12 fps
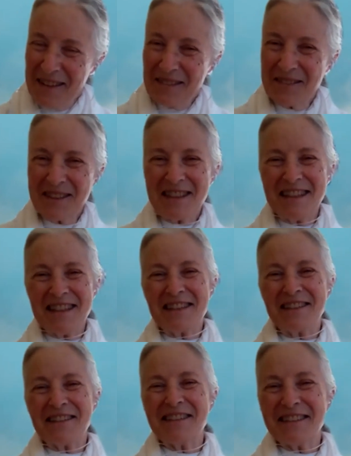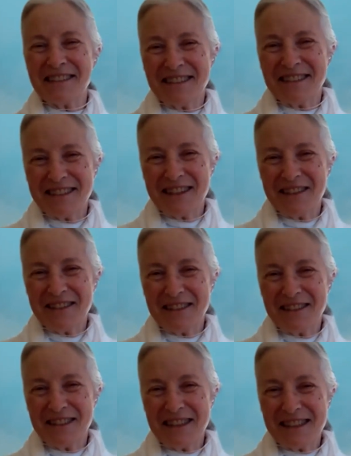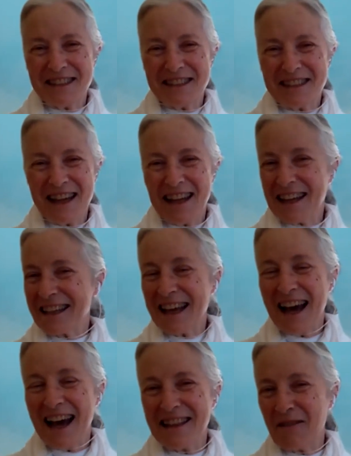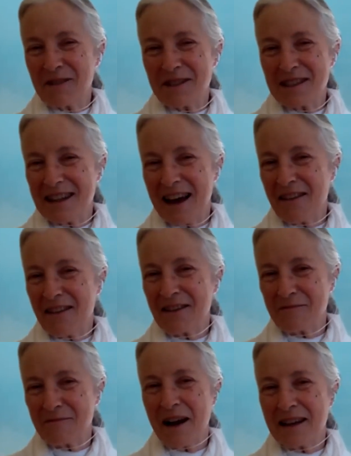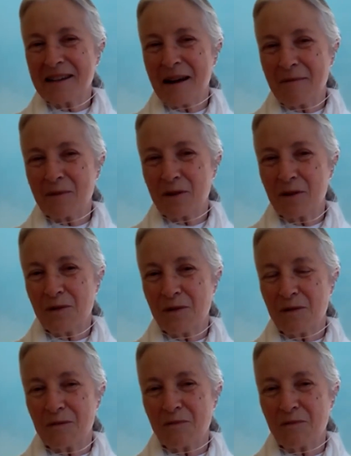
was this girl. So, and again, that was another wake-up call.